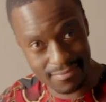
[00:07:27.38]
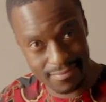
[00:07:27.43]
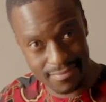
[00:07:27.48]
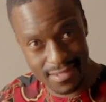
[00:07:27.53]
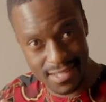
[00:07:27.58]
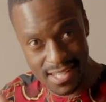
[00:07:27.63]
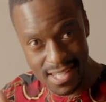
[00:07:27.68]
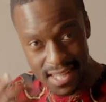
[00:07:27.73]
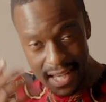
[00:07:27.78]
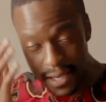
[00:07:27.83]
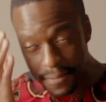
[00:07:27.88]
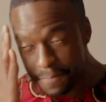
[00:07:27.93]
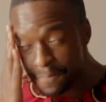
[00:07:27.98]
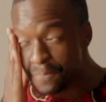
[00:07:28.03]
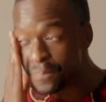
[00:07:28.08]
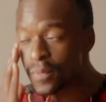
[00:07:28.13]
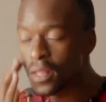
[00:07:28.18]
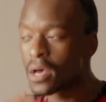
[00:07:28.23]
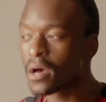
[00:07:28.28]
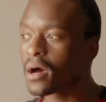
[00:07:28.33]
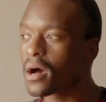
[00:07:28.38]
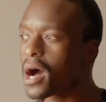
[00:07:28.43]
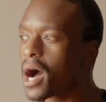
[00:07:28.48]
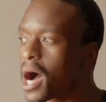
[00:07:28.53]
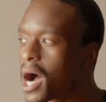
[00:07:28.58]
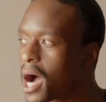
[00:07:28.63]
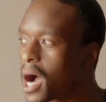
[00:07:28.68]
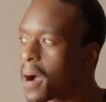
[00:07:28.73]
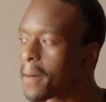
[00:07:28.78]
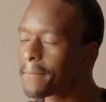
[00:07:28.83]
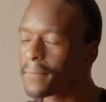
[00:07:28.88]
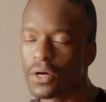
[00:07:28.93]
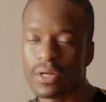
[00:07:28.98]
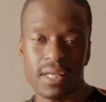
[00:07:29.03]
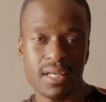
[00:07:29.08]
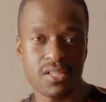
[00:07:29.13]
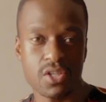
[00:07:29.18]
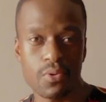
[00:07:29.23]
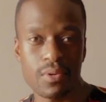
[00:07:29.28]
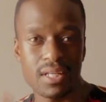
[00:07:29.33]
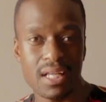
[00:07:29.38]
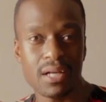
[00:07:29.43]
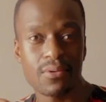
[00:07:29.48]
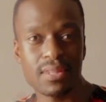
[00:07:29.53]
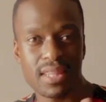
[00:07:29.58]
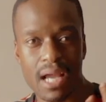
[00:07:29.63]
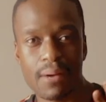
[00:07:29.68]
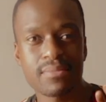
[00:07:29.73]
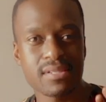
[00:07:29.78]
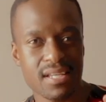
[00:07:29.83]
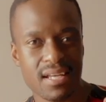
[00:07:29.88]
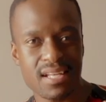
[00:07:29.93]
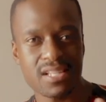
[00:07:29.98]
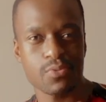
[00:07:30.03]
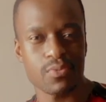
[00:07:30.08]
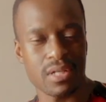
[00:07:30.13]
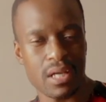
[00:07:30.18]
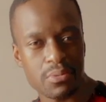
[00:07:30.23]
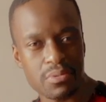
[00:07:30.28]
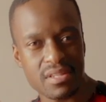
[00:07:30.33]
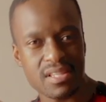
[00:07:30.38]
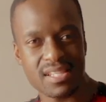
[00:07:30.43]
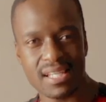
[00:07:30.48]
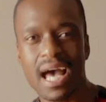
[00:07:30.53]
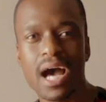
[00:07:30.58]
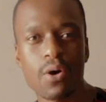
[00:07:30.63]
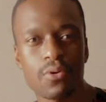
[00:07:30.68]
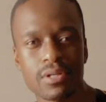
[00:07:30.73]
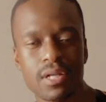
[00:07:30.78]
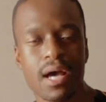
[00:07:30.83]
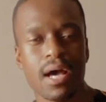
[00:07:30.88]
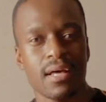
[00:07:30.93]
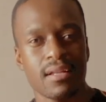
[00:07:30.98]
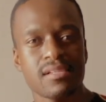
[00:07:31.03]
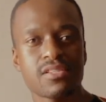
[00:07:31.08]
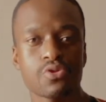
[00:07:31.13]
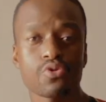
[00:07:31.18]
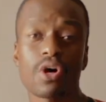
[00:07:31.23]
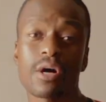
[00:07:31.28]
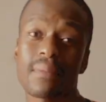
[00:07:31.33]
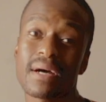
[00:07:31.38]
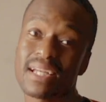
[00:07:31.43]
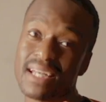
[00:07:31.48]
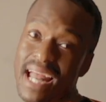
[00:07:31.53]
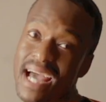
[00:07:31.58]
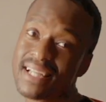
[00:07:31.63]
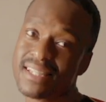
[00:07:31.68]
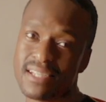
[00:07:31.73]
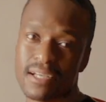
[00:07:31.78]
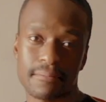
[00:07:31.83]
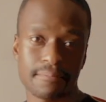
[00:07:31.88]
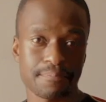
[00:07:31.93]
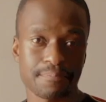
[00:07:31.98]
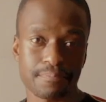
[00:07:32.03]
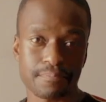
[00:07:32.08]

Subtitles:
See that? Okay, so we're done with camera settings, we're done with sound. Let's talk about lighting.